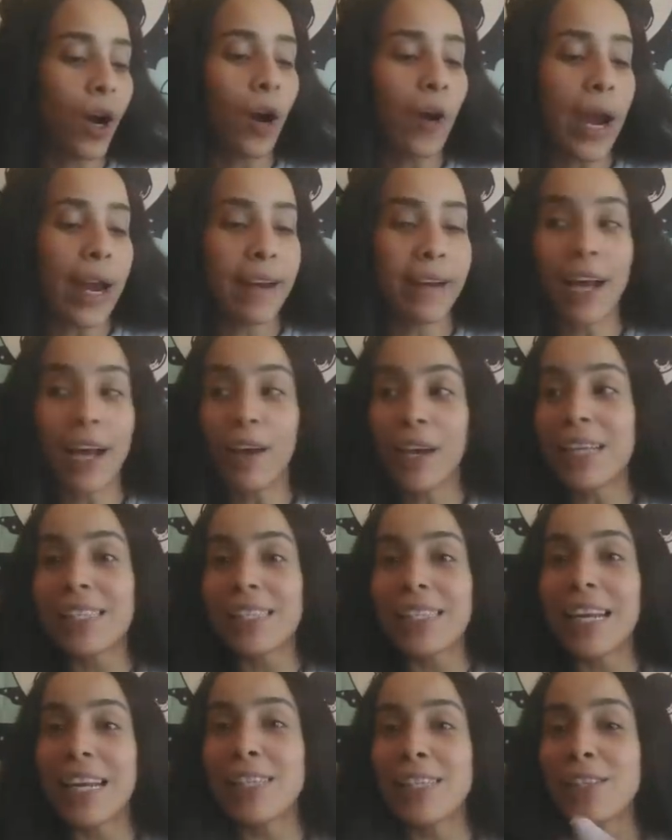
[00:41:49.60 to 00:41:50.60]
right, now
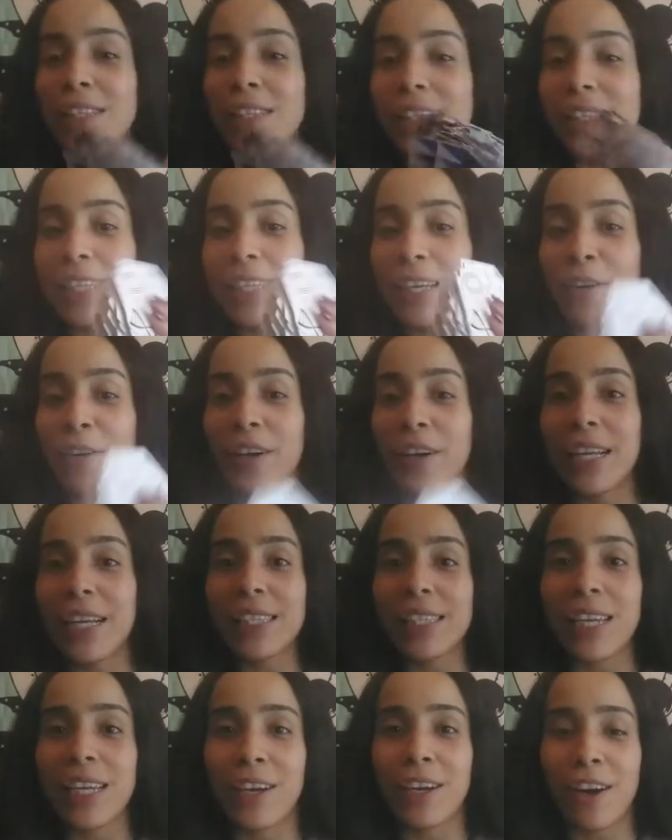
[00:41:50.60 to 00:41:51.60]
let's get into the
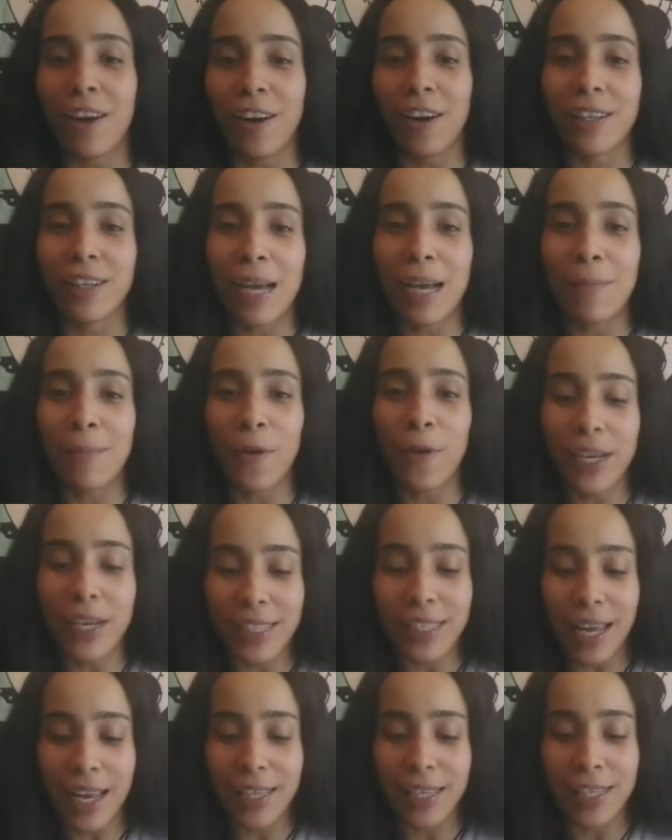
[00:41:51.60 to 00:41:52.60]
synchronicity cards. I'm more
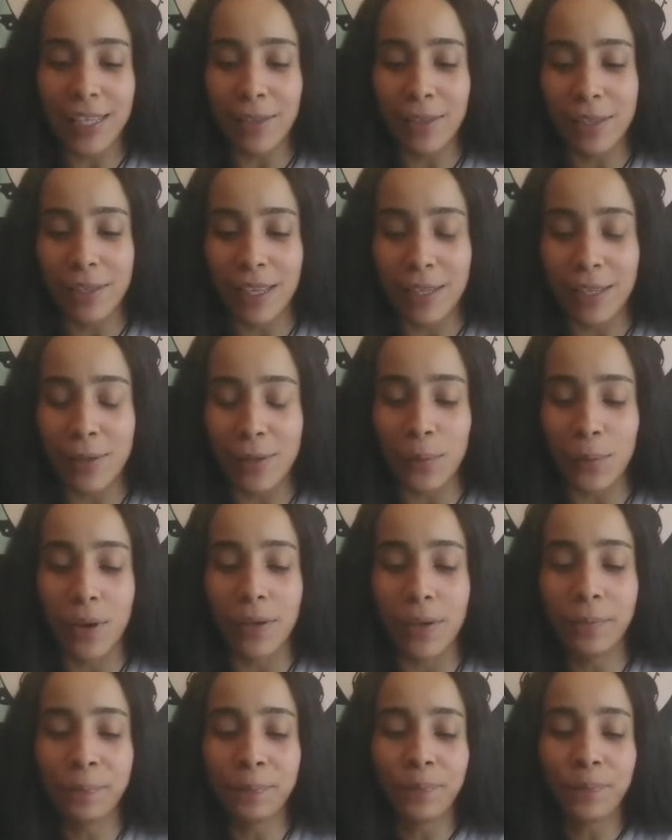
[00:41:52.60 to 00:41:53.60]
excited to use this
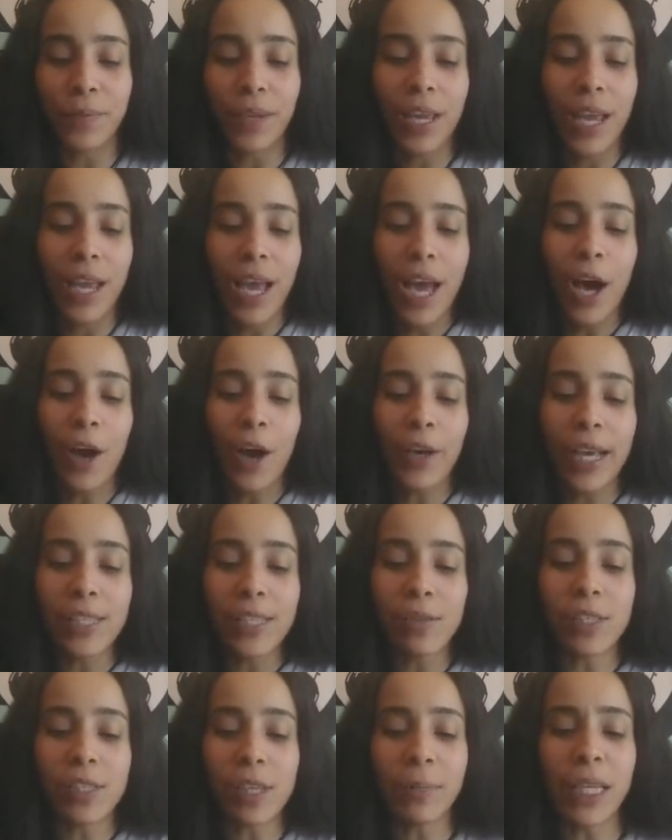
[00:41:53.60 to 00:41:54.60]
one. Okay,
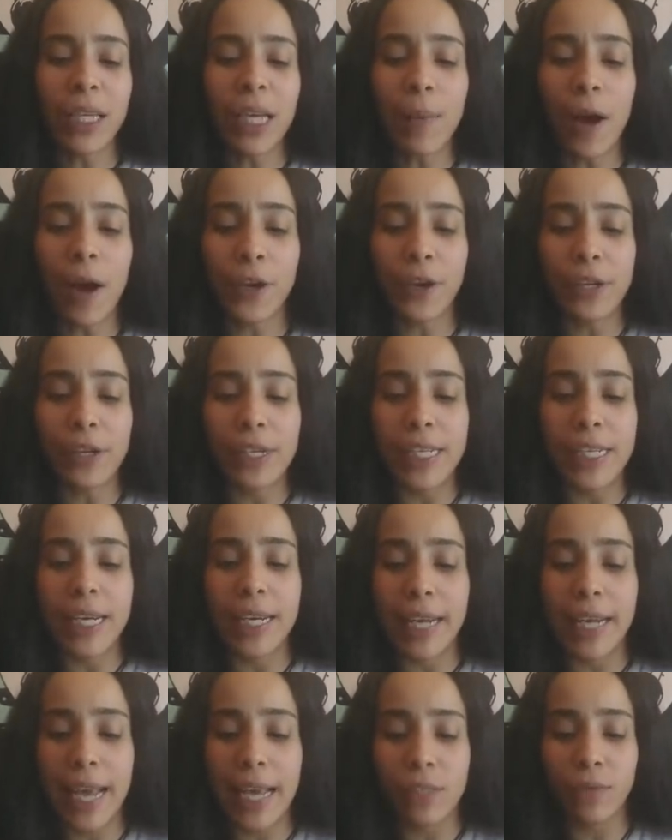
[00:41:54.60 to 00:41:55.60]
so something about your
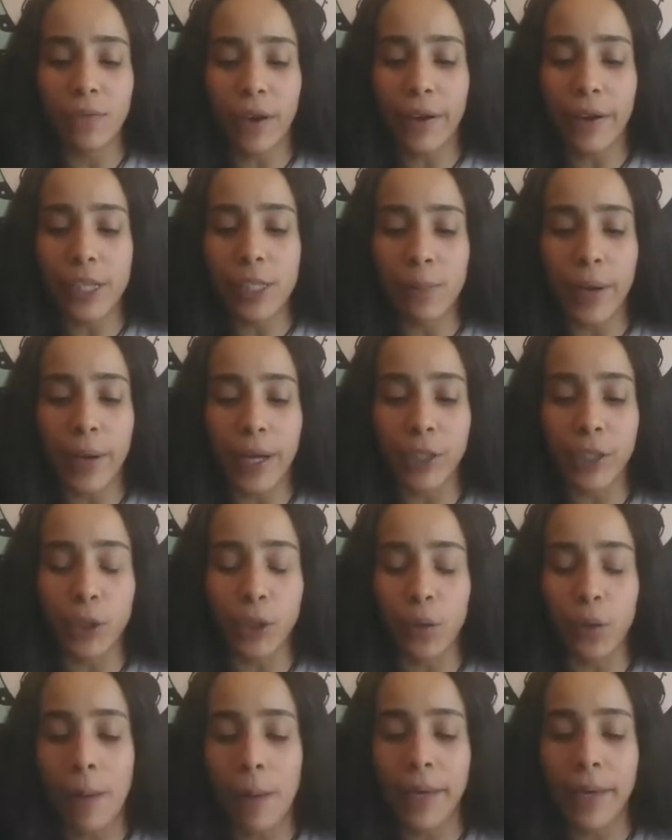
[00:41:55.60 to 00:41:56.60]
DNA is very
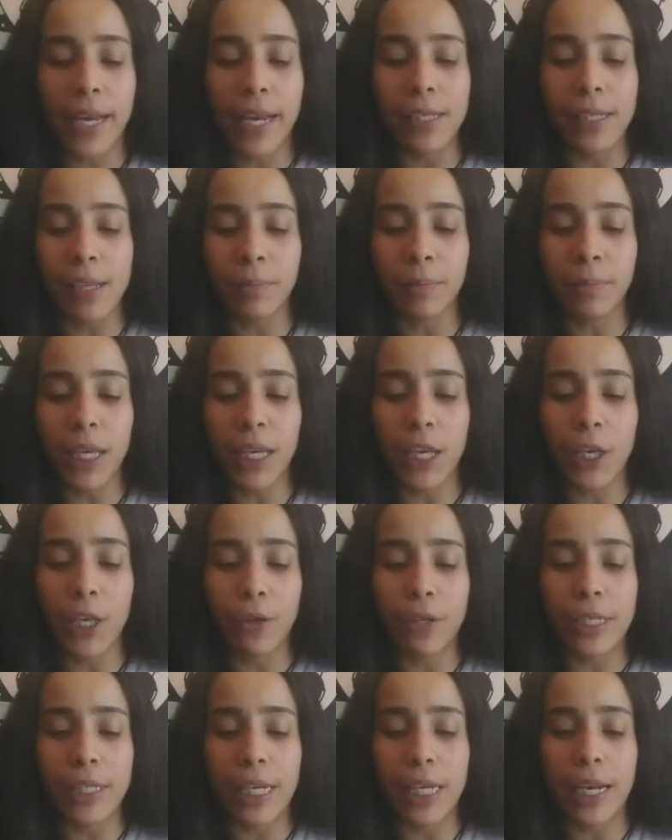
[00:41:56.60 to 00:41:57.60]
special. I'm getting something in
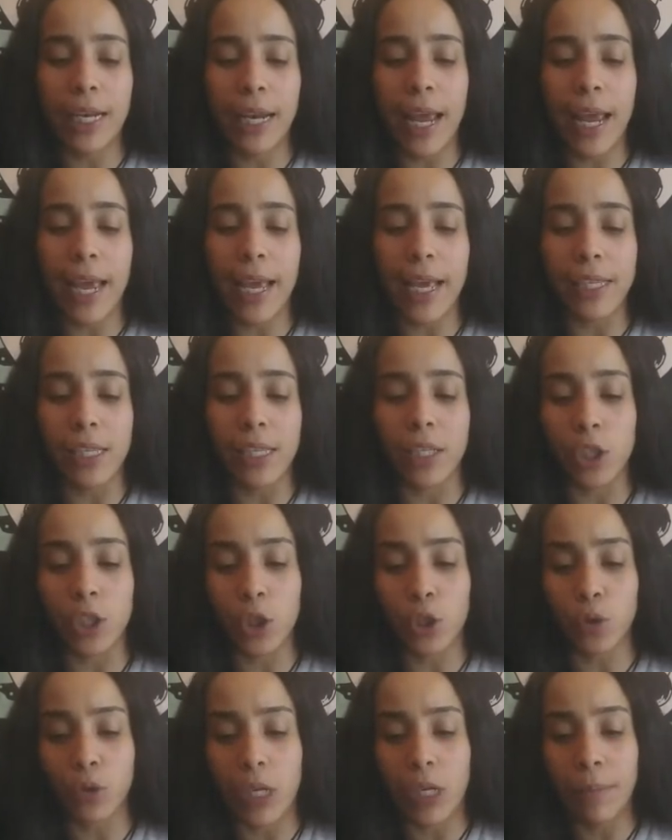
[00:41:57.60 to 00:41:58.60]
your DNA is
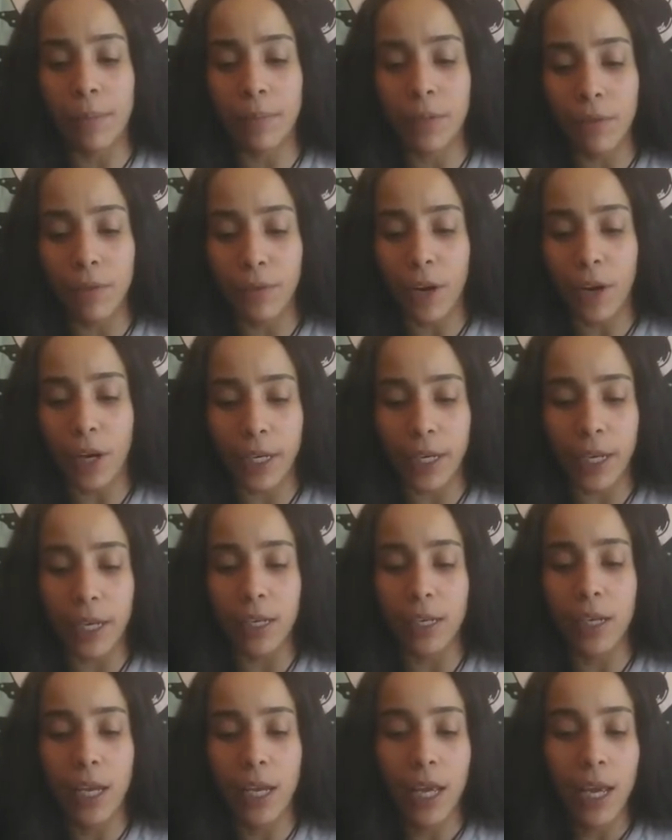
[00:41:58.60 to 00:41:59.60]
extremely
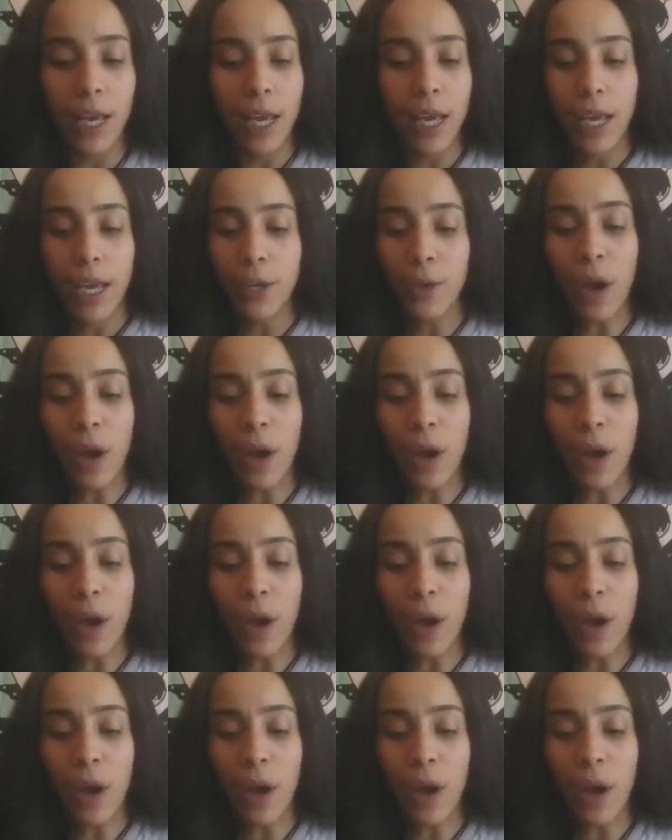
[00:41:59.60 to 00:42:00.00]
fucking... You